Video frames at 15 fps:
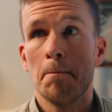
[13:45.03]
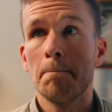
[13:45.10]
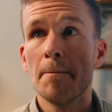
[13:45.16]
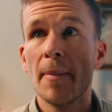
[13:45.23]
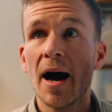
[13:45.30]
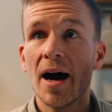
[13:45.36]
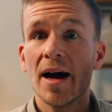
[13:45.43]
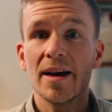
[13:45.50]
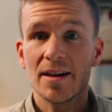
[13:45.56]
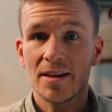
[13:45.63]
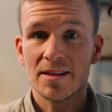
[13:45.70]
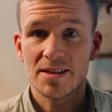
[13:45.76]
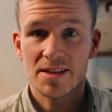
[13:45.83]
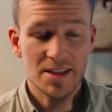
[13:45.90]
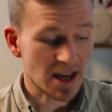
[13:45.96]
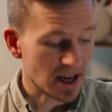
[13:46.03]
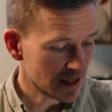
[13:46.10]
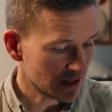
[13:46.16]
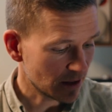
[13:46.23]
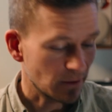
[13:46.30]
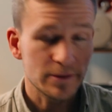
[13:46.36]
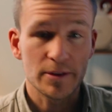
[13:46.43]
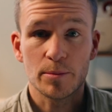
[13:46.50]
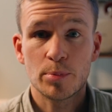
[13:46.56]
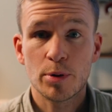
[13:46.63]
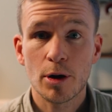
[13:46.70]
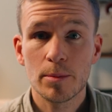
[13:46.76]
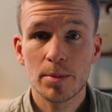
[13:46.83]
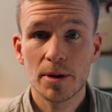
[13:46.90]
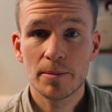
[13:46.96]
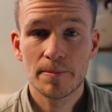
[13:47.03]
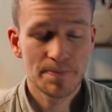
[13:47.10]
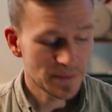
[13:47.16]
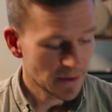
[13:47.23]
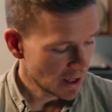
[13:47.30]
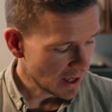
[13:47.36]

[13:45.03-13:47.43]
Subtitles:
my understanding of the problem?